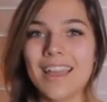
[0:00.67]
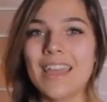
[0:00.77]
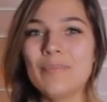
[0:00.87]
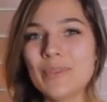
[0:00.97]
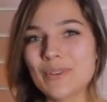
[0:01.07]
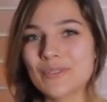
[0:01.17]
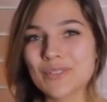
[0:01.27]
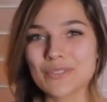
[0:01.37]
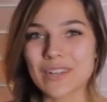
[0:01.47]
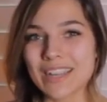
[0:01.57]
Hi
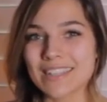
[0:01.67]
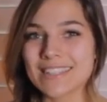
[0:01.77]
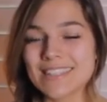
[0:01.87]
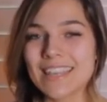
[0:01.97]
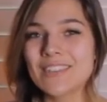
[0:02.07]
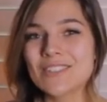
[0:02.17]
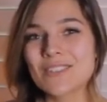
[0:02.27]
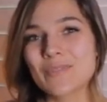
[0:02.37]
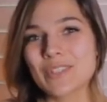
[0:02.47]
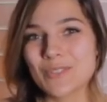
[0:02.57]
beautiful friends, thank you
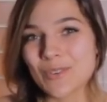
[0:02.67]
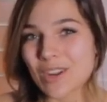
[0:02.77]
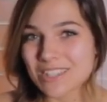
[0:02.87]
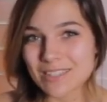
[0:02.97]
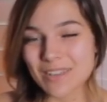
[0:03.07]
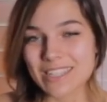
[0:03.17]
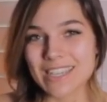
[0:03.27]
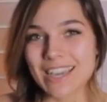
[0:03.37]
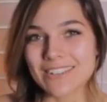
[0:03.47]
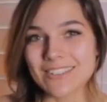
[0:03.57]
so much for watching my
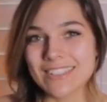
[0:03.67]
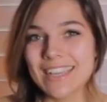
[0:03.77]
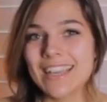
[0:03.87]
channel.